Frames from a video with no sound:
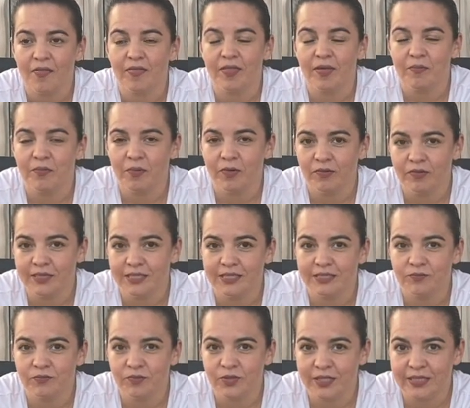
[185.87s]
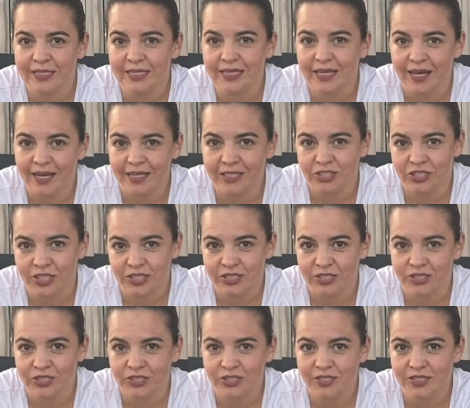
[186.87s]
they both did really kind
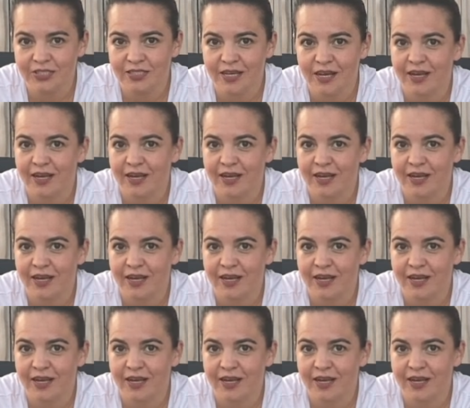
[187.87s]
gestures.